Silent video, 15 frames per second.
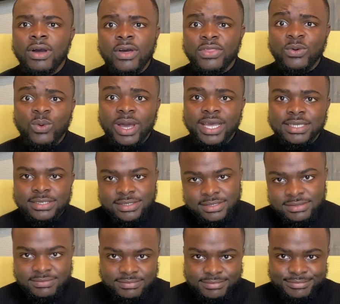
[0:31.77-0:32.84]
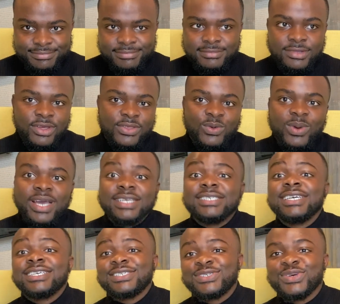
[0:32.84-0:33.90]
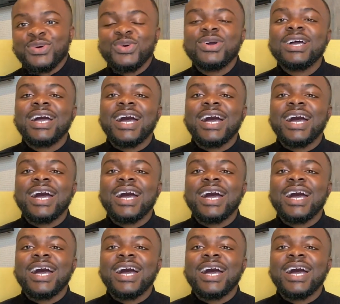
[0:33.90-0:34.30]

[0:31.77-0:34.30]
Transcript: otherwise. So